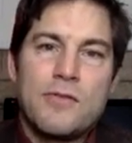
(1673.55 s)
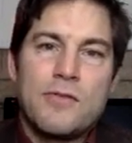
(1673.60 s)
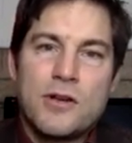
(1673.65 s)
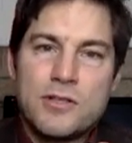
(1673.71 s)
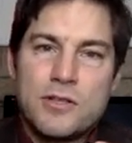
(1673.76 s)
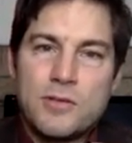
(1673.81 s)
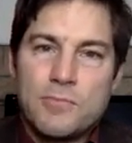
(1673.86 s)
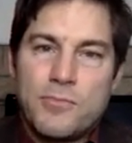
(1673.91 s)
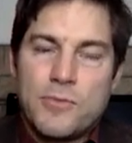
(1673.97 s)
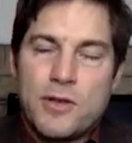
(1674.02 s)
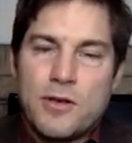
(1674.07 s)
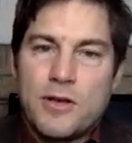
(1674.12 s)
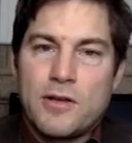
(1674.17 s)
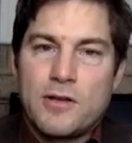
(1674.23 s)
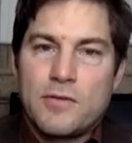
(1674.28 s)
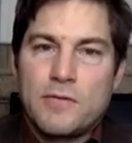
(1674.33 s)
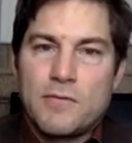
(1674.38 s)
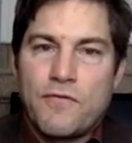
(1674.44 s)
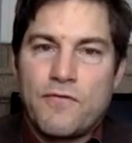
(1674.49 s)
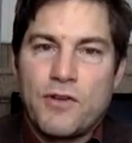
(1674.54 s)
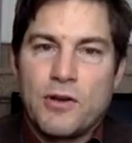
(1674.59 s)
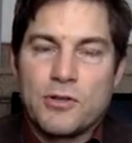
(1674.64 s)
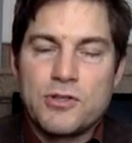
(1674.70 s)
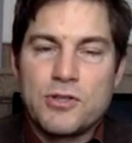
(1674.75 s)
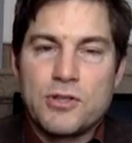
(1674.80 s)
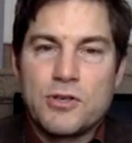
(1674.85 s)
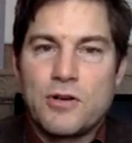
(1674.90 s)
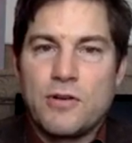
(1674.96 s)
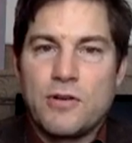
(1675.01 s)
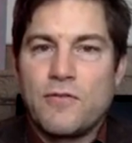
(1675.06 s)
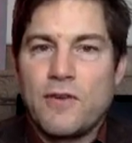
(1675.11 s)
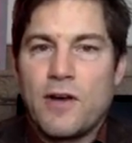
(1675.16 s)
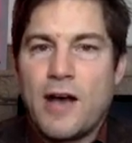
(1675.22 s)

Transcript: There's the filter of